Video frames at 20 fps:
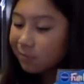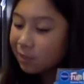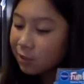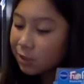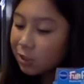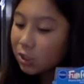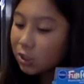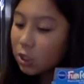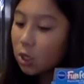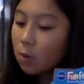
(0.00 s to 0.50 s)

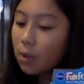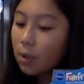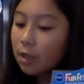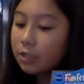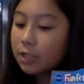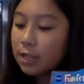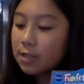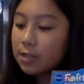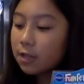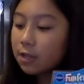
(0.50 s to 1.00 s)
So while
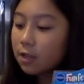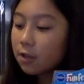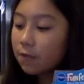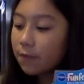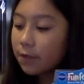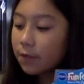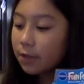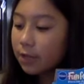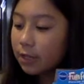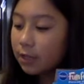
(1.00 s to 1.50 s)
Jessica's
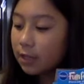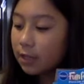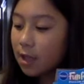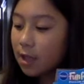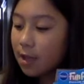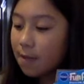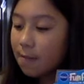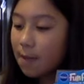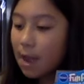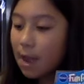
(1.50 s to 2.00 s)
filling
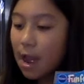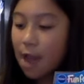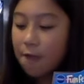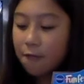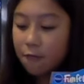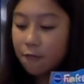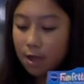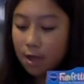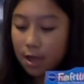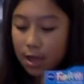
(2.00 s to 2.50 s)
them
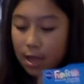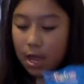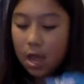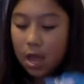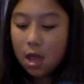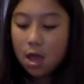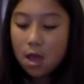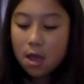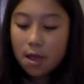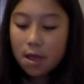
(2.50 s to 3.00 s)
halfway,
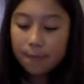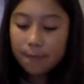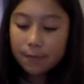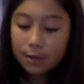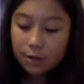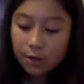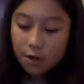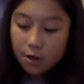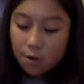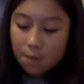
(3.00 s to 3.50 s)
I'm
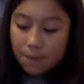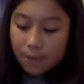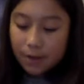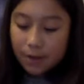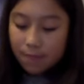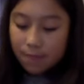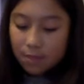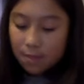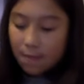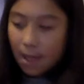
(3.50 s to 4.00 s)
going to open
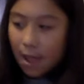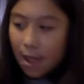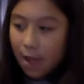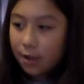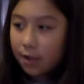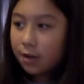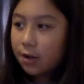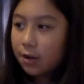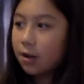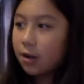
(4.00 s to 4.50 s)
up the
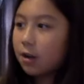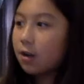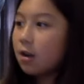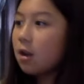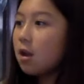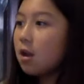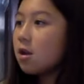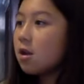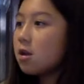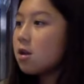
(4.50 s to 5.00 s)
batter.
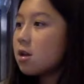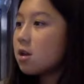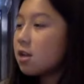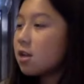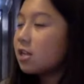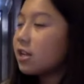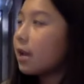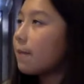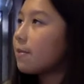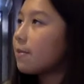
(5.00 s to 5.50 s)

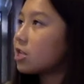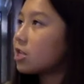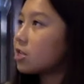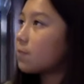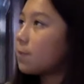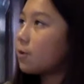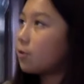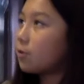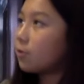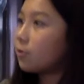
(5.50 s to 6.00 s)
Get me a
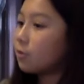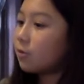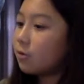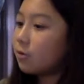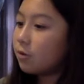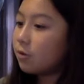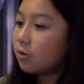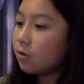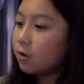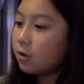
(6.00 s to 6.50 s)
spoon.
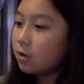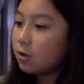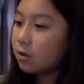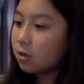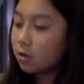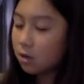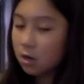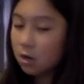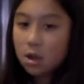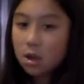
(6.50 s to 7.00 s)

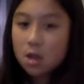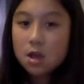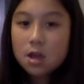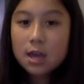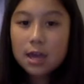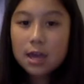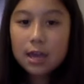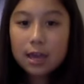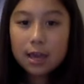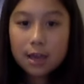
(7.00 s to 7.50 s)

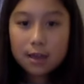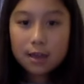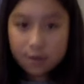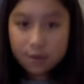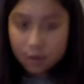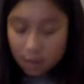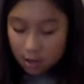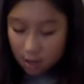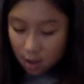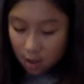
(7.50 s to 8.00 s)
And
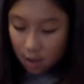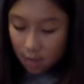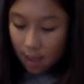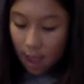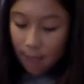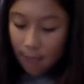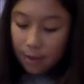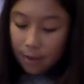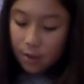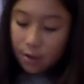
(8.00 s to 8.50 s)

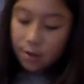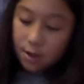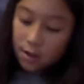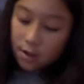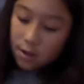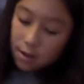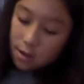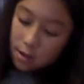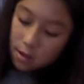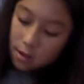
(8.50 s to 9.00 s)
I'm going
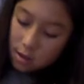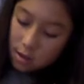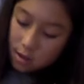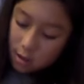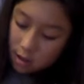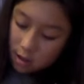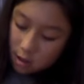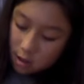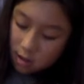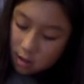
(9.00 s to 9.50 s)
to...
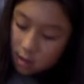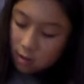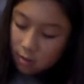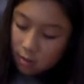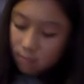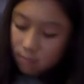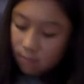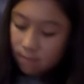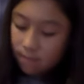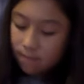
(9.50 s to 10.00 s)

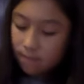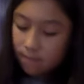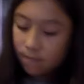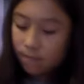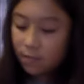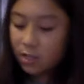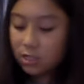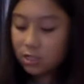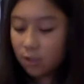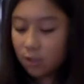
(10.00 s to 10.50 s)

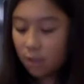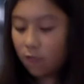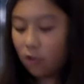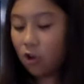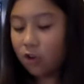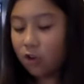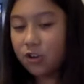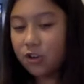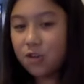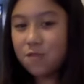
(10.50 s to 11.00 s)
This stuff's
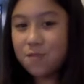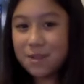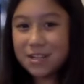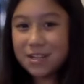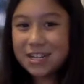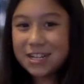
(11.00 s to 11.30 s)
hard to open.